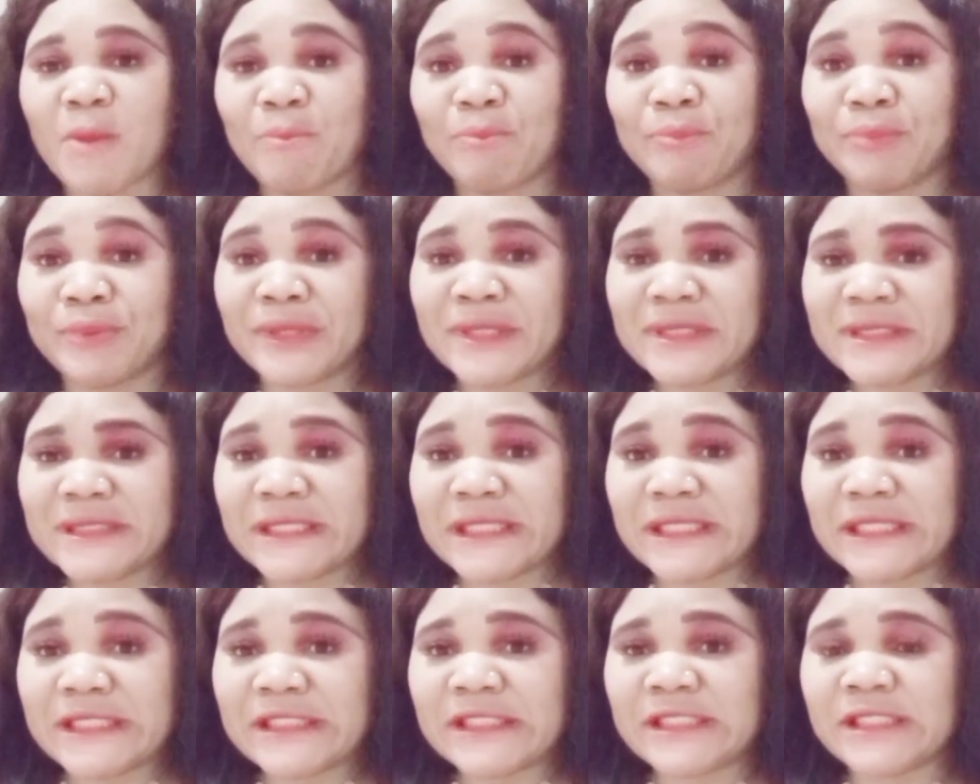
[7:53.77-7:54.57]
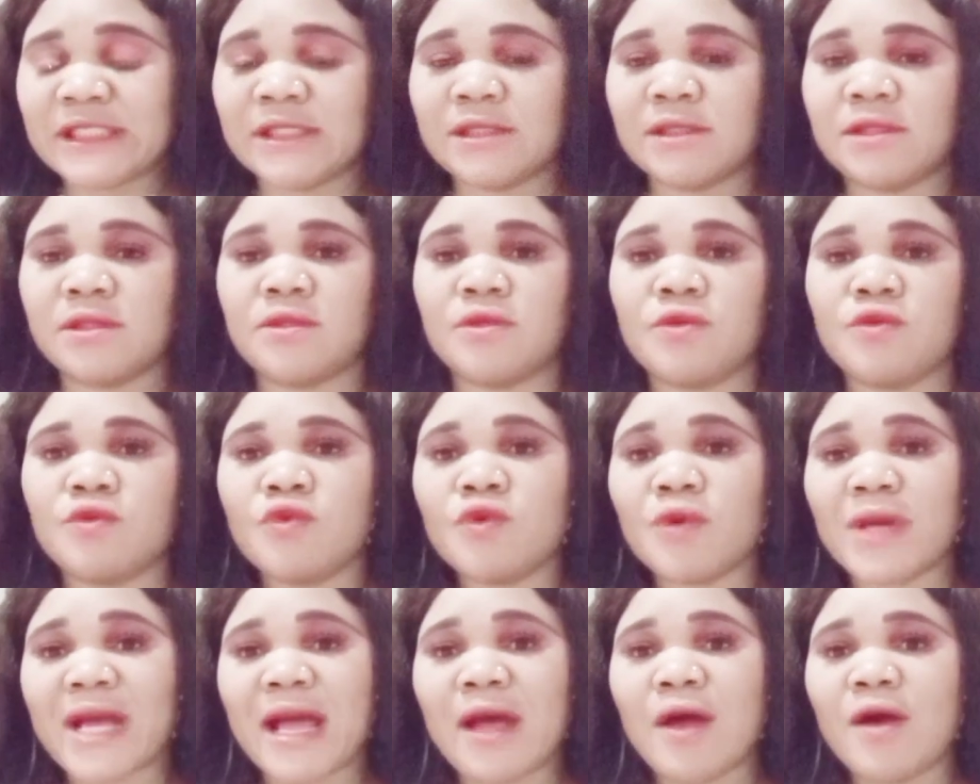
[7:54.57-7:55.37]
burn it.
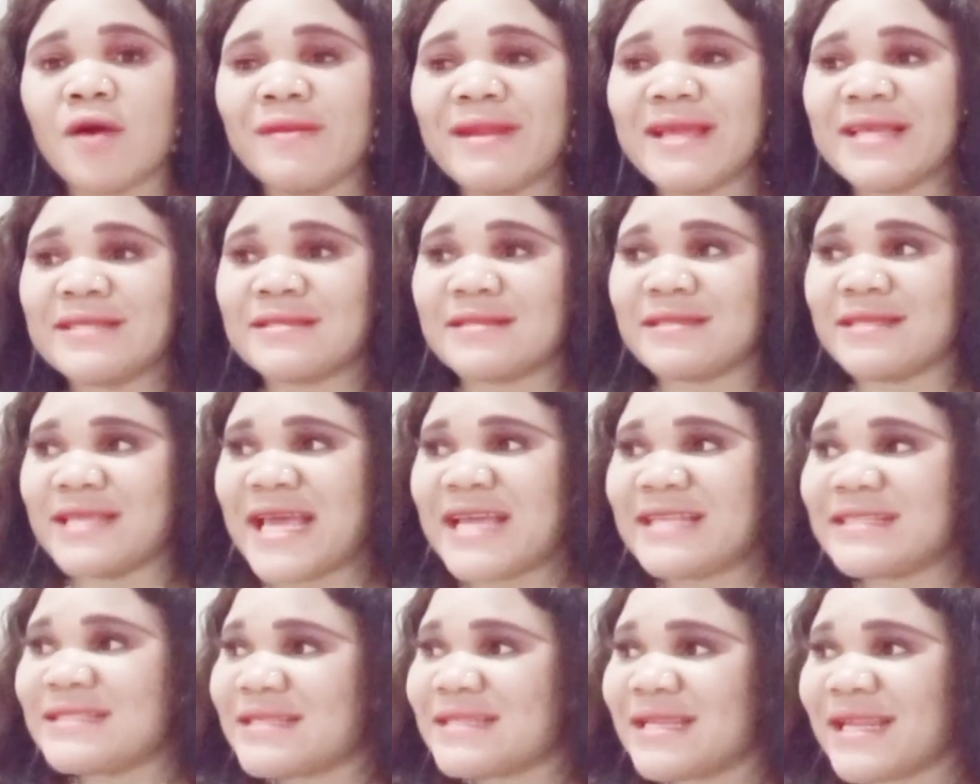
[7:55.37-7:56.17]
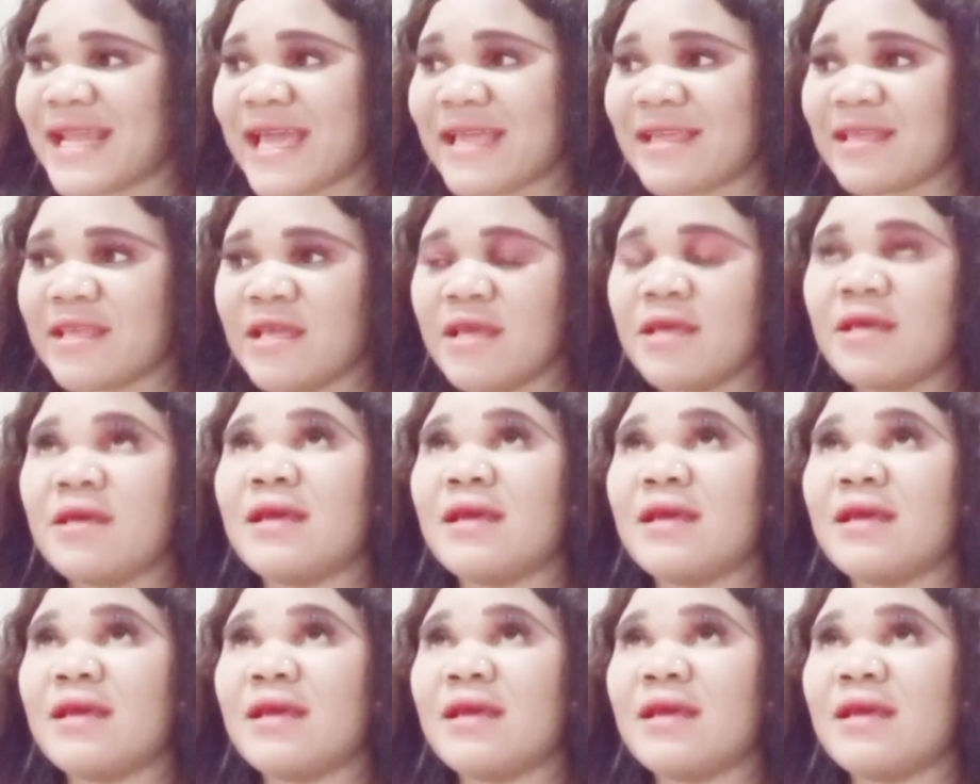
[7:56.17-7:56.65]
You can always get, like,